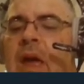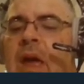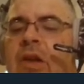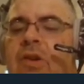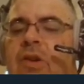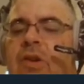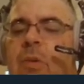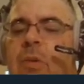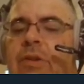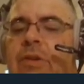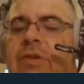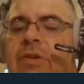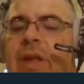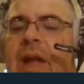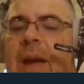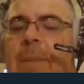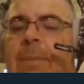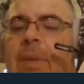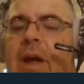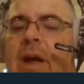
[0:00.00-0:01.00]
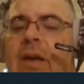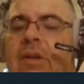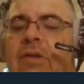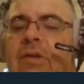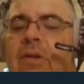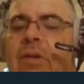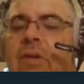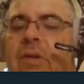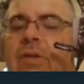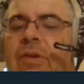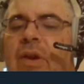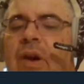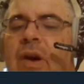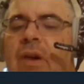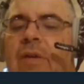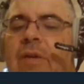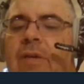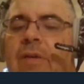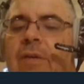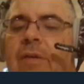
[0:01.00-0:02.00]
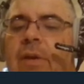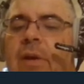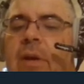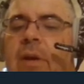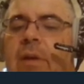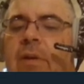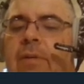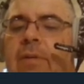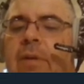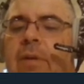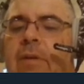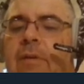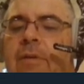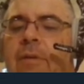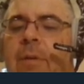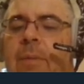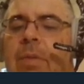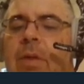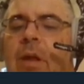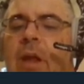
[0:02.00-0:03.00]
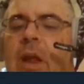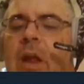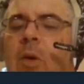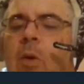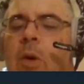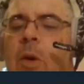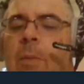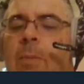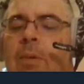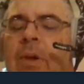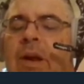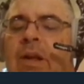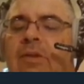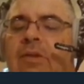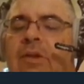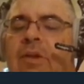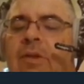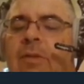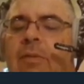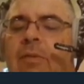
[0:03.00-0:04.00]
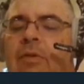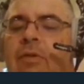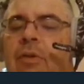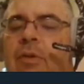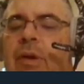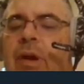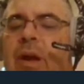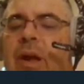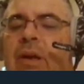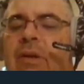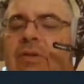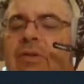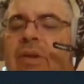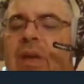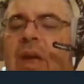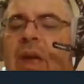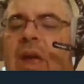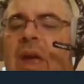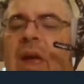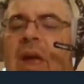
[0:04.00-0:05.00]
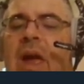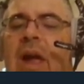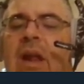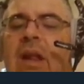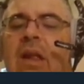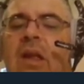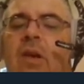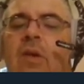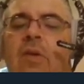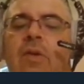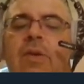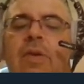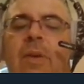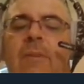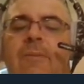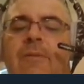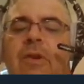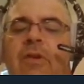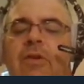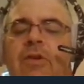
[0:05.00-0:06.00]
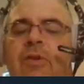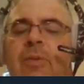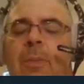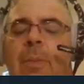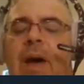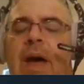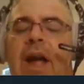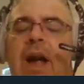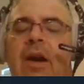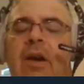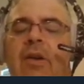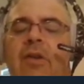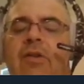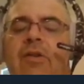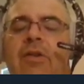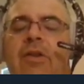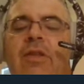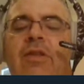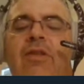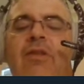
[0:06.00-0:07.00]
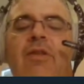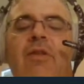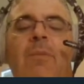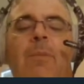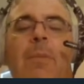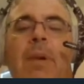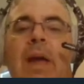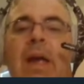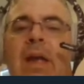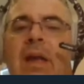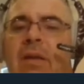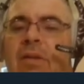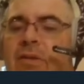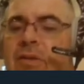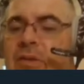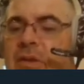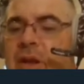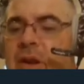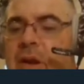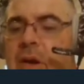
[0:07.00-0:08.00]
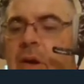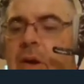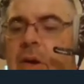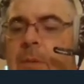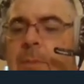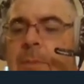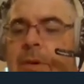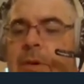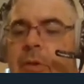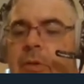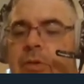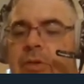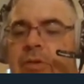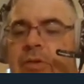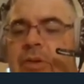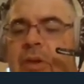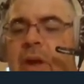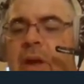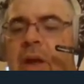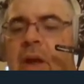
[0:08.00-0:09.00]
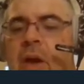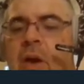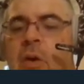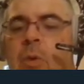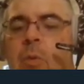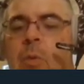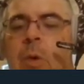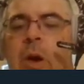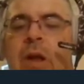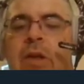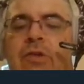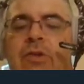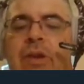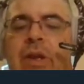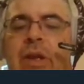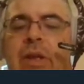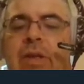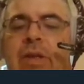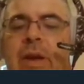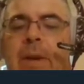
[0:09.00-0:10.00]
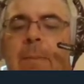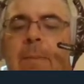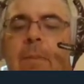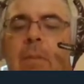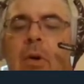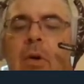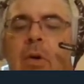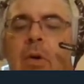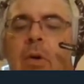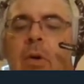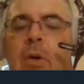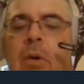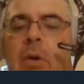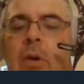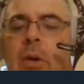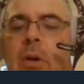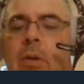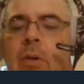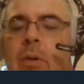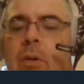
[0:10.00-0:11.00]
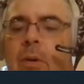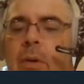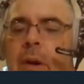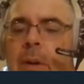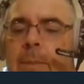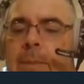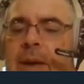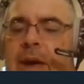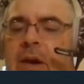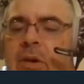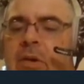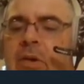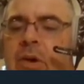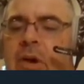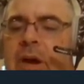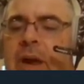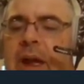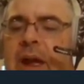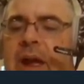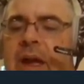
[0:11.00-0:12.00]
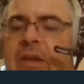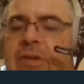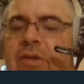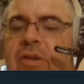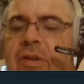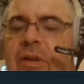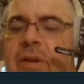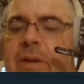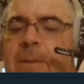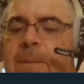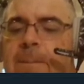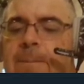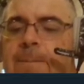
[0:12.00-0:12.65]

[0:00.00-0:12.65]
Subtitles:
She would snap icicles off from the lower branches of trees and use them for spires and spikes and guard posts, ranging them all about her castle.